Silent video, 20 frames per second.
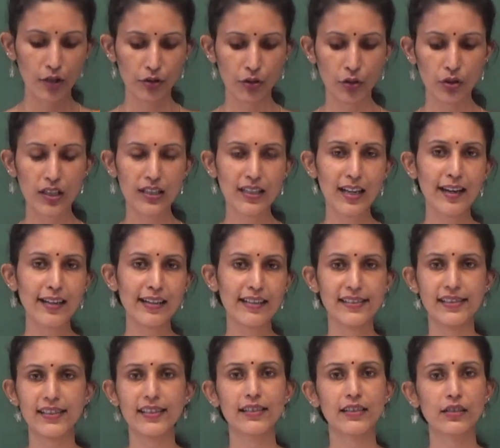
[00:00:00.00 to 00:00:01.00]
through the daily
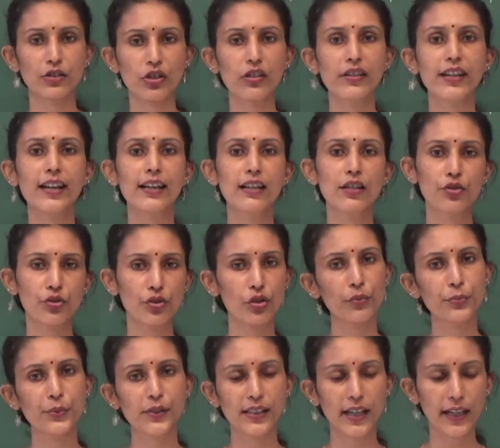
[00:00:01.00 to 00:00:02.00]
serials or daily
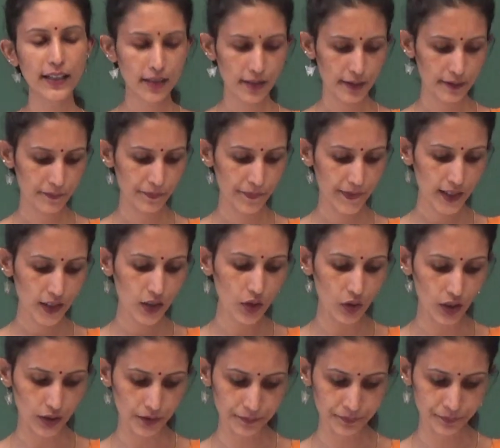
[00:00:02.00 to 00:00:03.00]
soaps that go
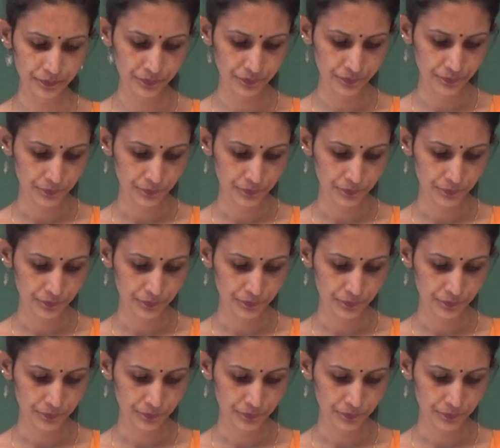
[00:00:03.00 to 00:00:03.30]
on.